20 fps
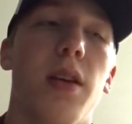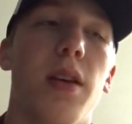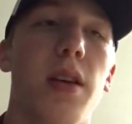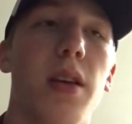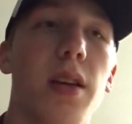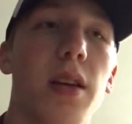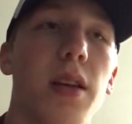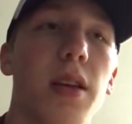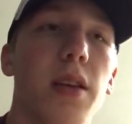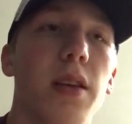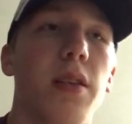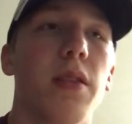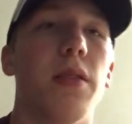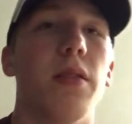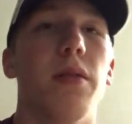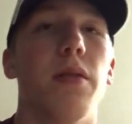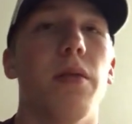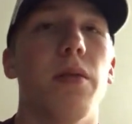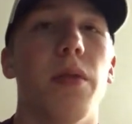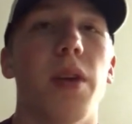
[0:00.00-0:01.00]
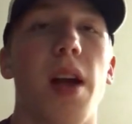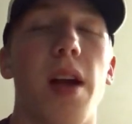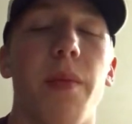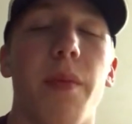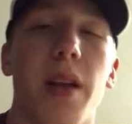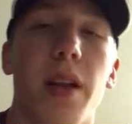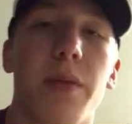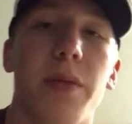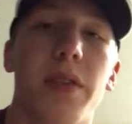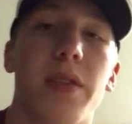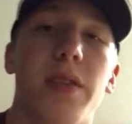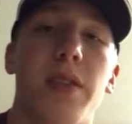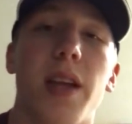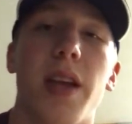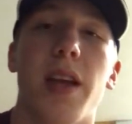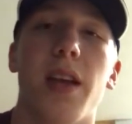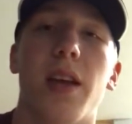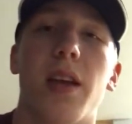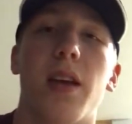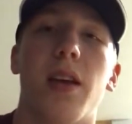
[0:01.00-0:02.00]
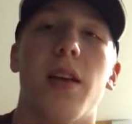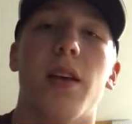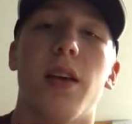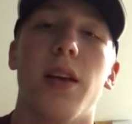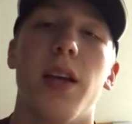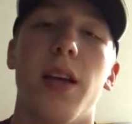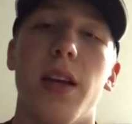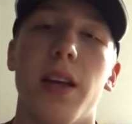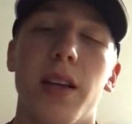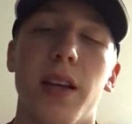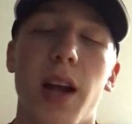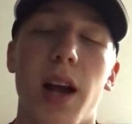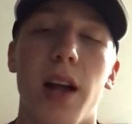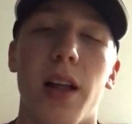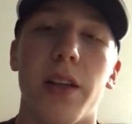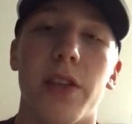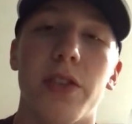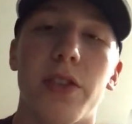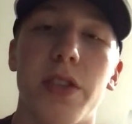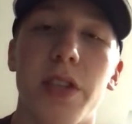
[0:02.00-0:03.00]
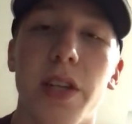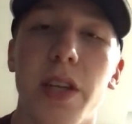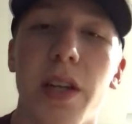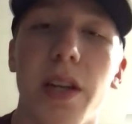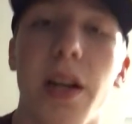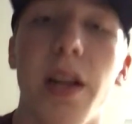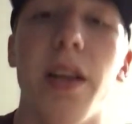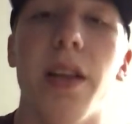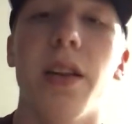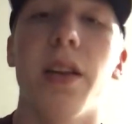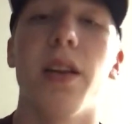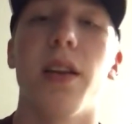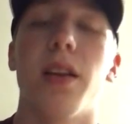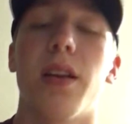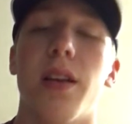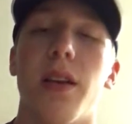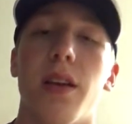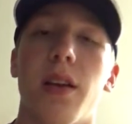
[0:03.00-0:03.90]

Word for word: He, when I made a mistake, he acknowledged it and